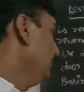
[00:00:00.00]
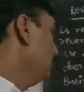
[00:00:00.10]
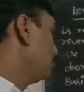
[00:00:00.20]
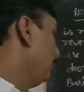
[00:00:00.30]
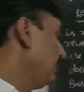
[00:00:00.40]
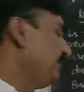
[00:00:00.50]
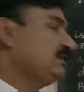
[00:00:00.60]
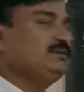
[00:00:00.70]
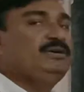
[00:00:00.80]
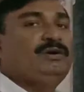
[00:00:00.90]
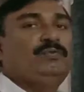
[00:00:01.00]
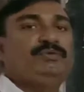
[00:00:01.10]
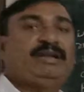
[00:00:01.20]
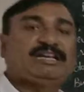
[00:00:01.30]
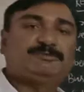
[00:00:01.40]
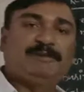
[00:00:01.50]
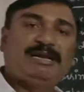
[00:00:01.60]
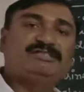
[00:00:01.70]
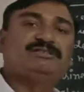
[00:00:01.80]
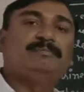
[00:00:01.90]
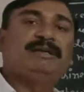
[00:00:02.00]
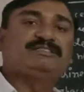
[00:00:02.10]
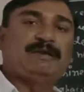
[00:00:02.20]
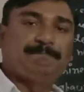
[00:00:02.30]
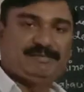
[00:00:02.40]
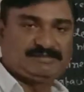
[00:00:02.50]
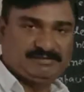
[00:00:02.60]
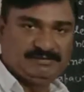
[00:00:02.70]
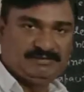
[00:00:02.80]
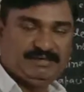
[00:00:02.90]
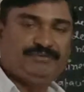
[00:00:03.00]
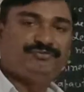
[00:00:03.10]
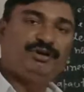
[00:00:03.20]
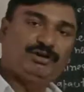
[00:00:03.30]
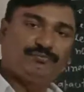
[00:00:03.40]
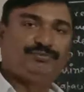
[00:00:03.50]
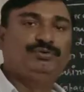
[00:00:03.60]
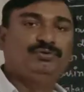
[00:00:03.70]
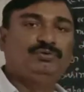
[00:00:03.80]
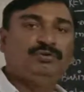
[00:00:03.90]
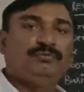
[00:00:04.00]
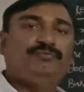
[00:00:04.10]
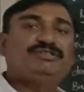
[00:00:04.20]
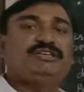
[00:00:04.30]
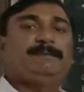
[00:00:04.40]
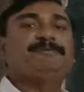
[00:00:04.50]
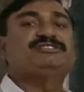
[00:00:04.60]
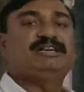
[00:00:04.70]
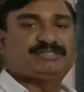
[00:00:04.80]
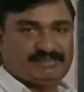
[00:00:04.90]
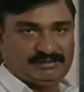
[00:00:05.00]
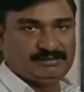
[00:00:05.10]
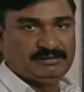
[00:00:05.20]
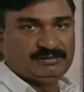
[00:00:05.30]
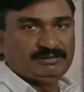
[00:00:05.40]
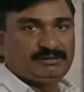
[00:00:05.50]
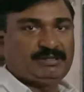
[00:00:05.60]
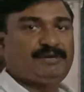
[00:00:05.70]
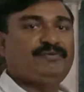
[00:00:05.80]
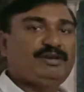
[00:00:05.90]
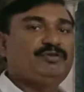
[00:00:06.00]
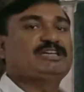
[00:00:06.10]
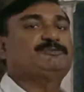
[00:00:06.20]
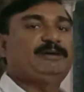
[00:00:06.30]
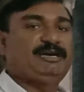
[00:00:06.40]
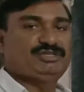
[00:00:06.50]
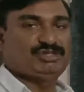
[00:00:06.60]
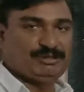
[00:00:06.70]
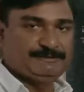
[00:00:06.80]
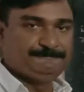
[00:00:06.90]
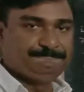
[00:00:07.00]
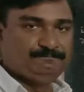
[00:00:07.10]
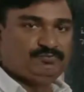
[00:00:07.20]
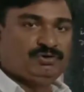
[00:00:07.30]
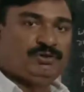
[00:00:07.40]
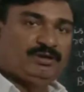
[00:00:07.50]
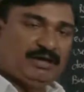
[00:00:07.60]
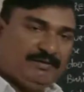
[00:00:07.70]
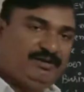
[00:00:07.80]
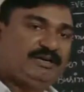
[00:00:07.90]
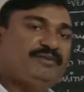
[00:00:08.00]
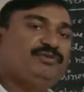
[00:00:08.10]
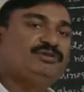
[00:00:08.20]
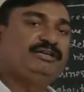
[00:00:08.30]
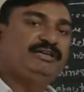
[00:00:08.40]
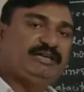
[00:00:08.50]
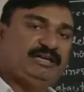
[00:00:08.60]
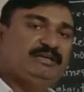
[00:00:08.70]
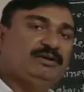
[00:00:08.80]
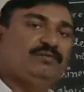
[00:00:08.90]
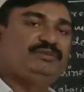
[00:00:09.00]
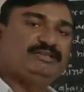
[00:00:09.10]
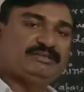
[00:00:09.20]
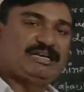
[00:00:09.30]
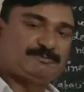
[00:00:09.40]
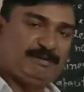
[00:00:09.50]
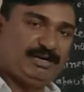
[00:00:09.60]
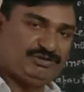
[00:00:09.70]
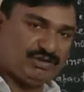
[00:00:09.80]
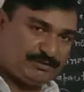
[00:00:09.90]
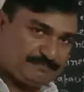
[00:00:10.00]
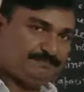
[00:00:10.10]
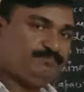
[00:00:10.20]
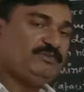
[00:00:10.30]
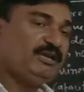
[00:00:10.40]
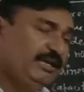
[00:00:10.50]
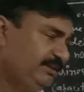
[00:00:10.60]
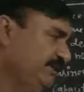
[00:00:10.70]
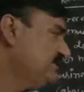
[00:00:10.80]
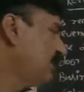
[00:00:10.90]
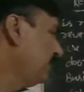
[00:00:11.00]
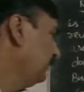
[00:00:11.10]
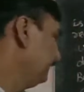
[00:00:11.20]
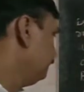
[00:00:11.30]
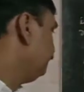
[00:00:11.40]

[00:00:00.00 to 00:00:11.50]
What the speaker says: So my dear, we are explaining some examples in front of you which represents the revenue expenditure. I will give you the detail of this expenditure, and these are: